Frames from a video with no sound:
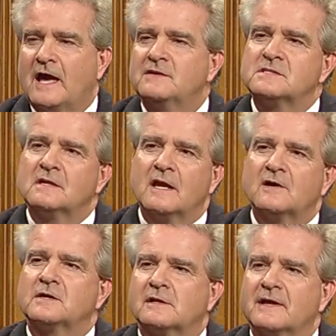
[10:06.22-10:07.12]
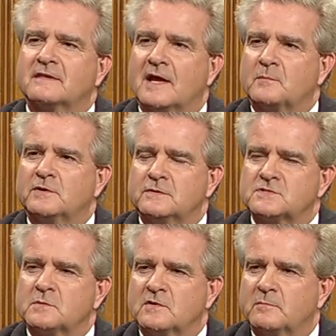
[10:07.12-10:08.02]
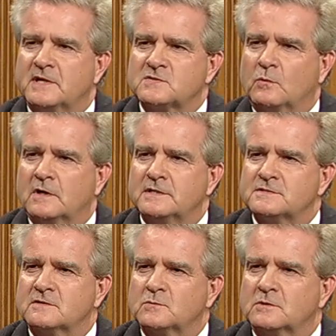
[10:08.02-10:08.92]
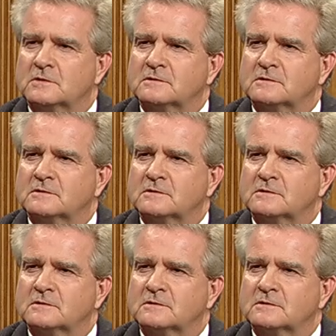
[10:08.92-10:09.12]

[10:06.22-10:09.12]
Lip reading: How does an area like that produce some of the best wines in the world?